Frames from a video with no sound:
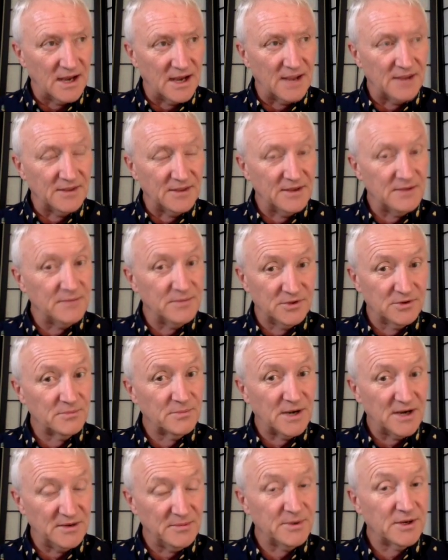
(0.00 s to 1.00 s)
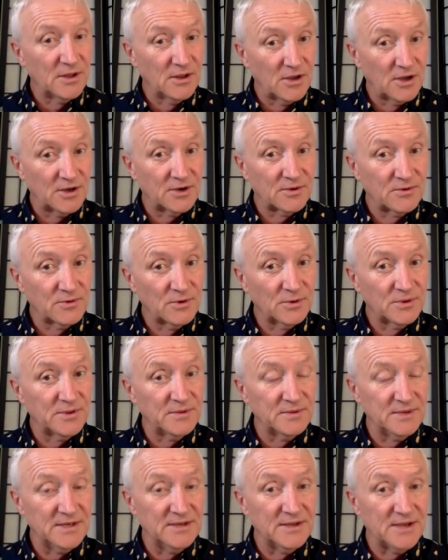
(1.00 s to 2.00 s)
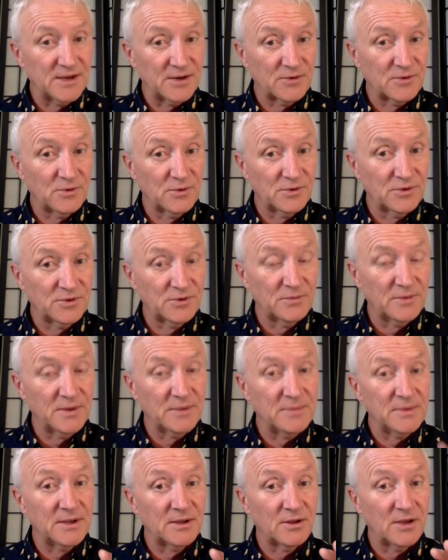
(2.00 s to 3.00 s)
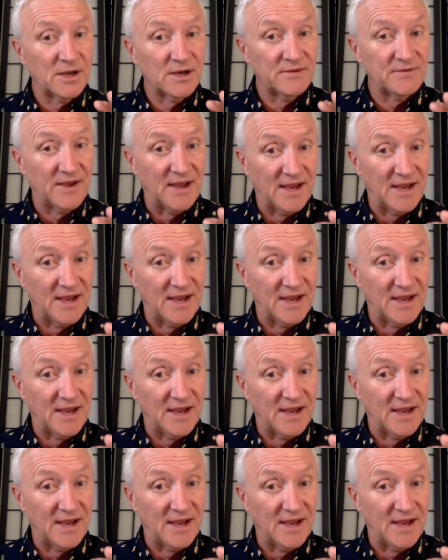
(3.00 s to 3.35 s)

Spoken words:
there might have been a lot of growth, and in that growth there might be a lot of